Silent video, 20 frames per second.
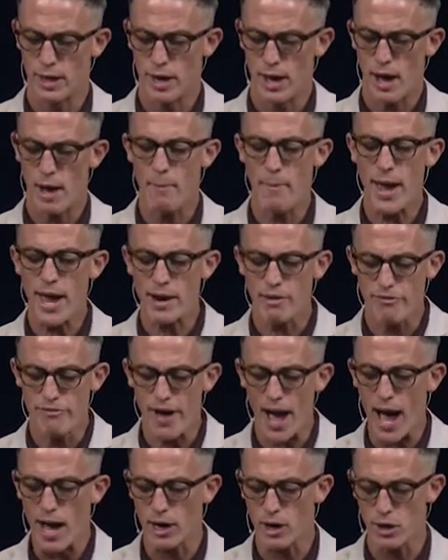a man of
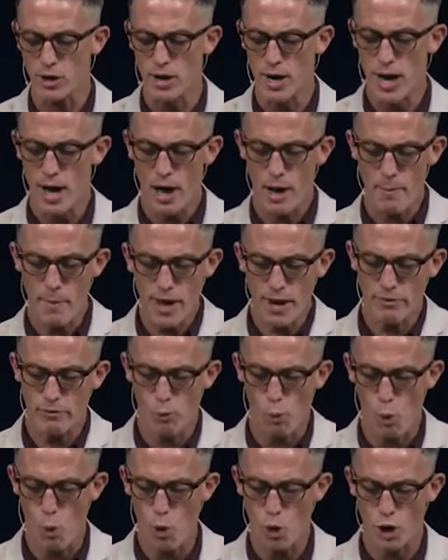valor, a man of
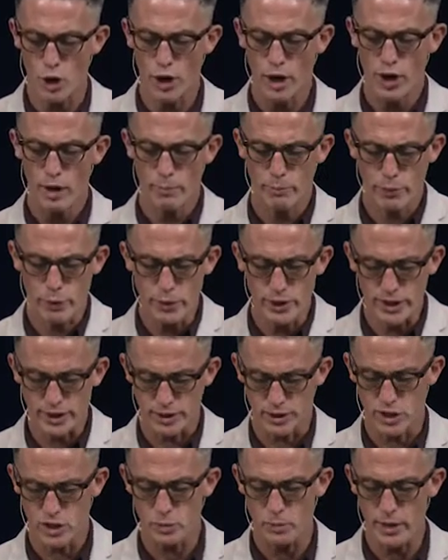war, prudent
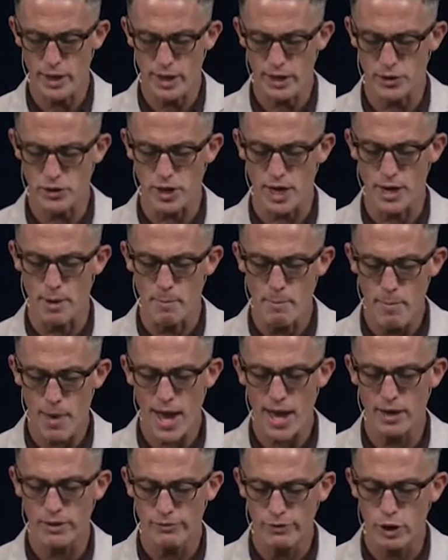in speech, and a
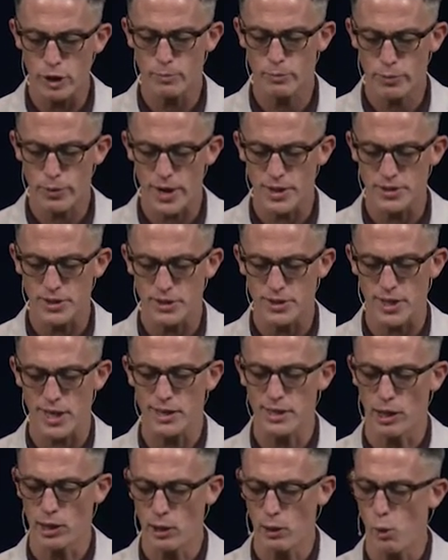man of good presence.
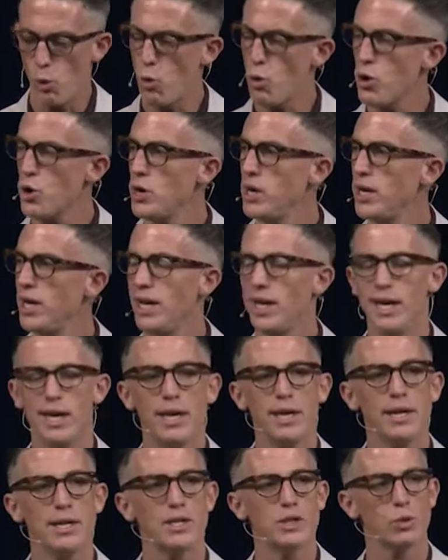And the Lord
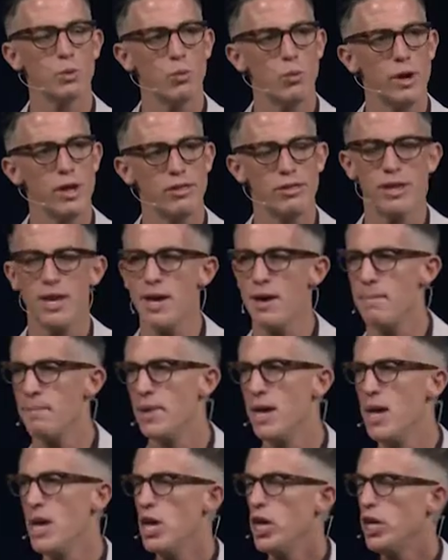is with him.
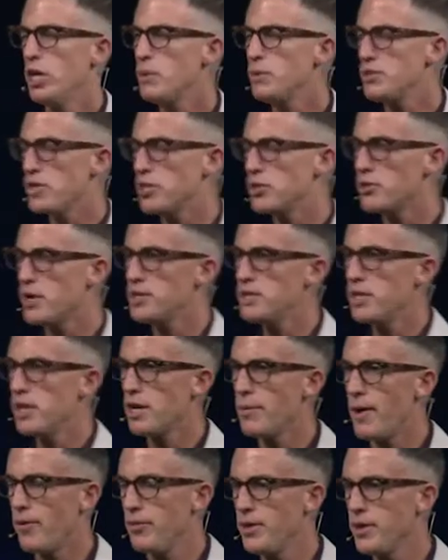You know what's interesting
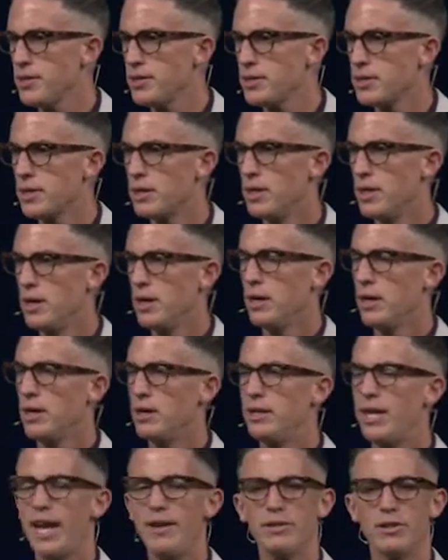about this?
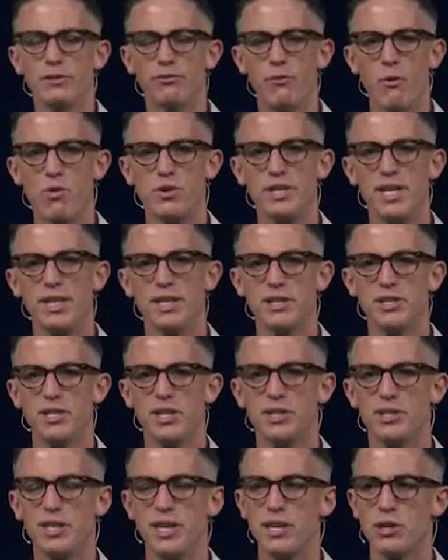David's 14 to
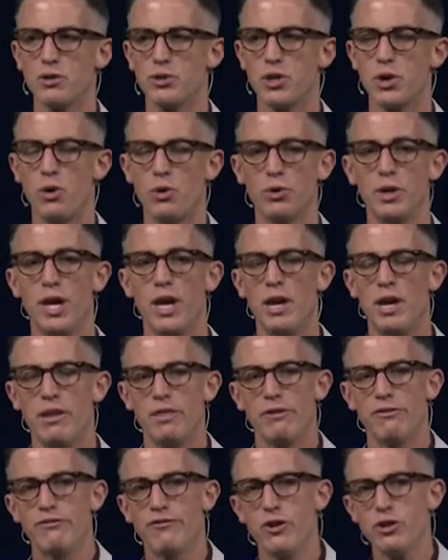16 years old.
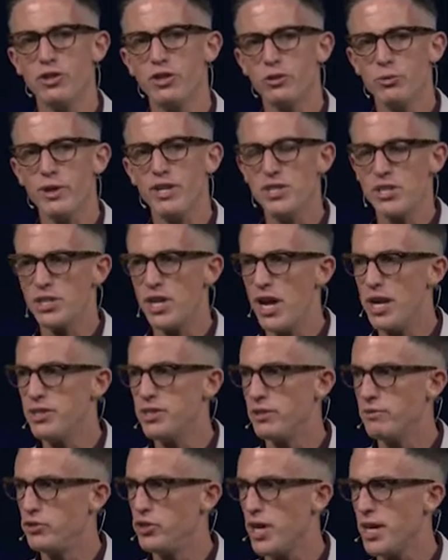The first three
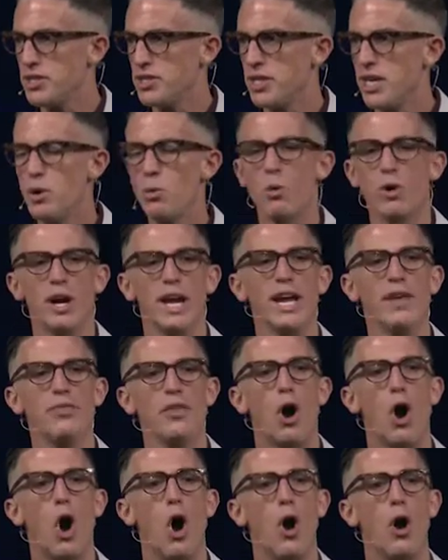sons of Jesse were in
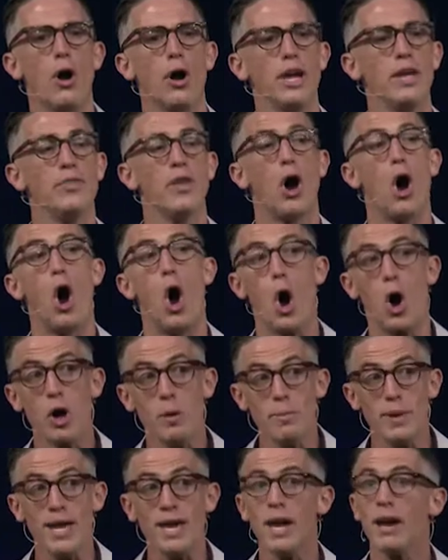the
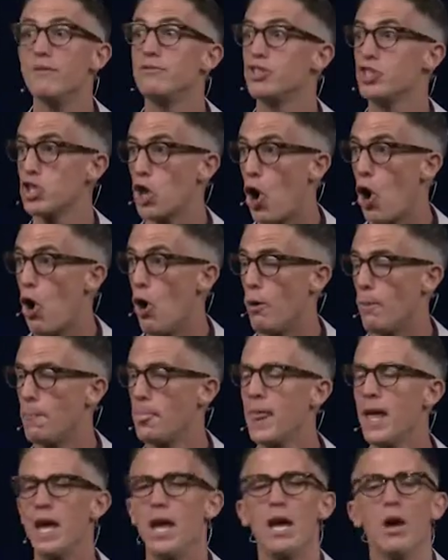army of
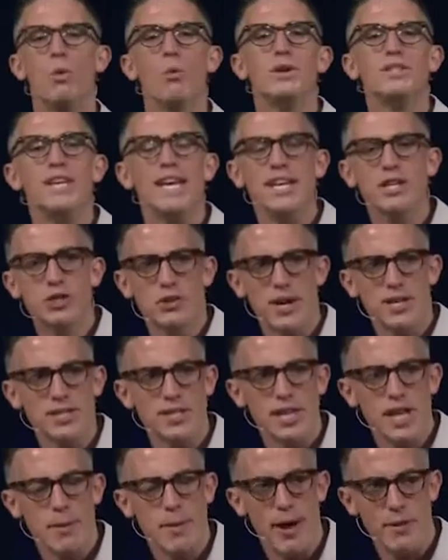Saul. What's
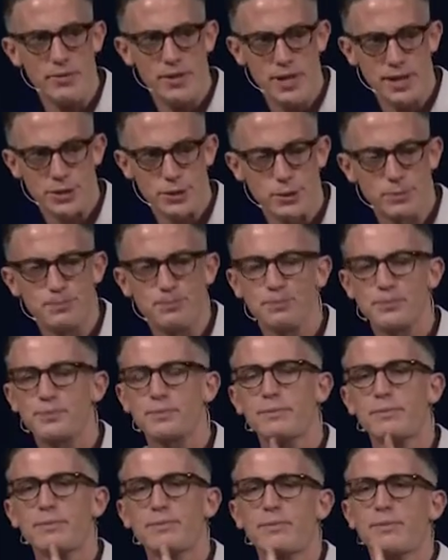interesting about this
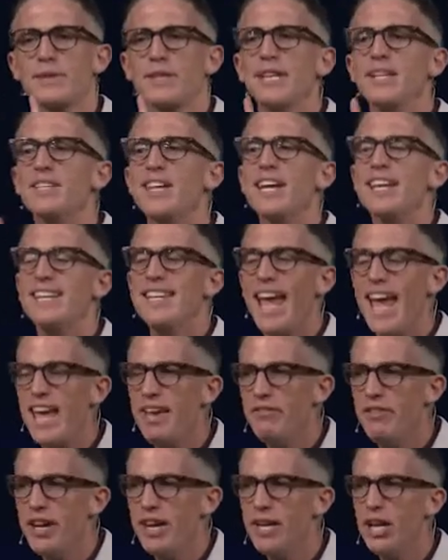is that
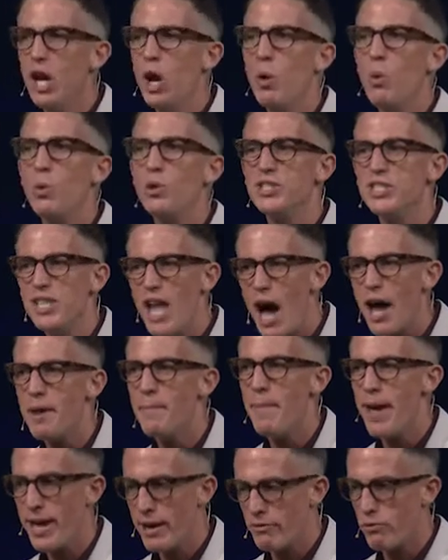David was not a
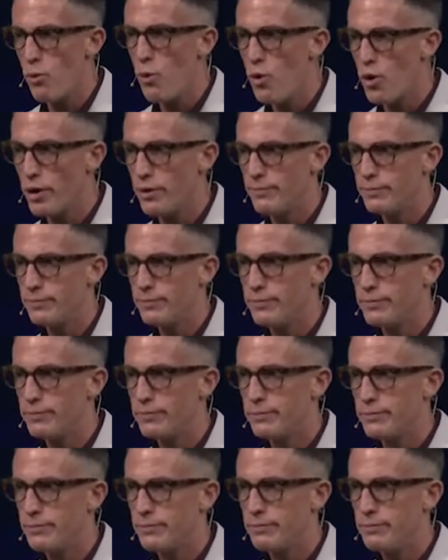man of war.
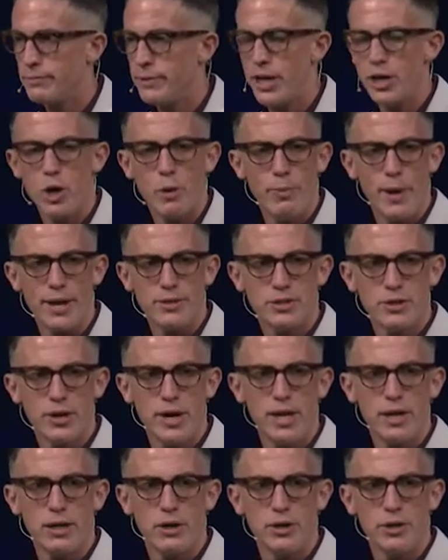There you go, Pastor
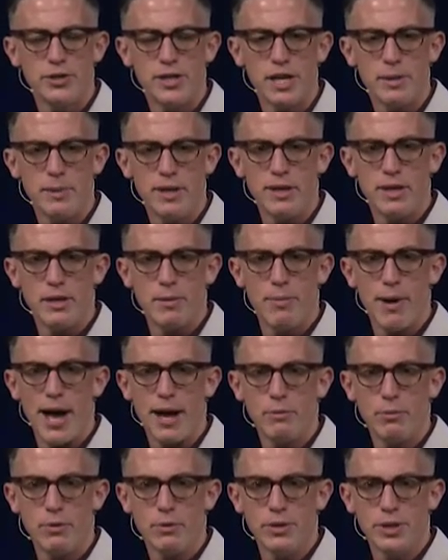Ed, are you telling me that the
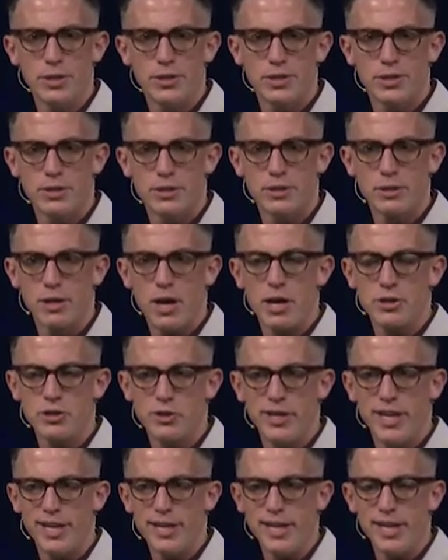Bible is
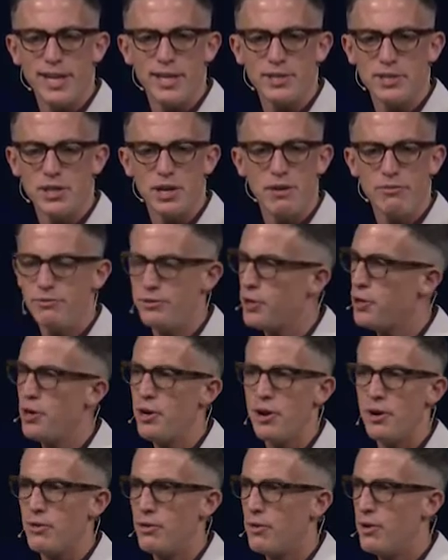contradicting itself? No, no,
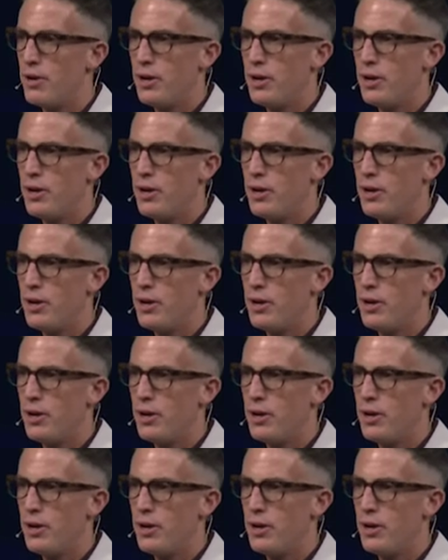no.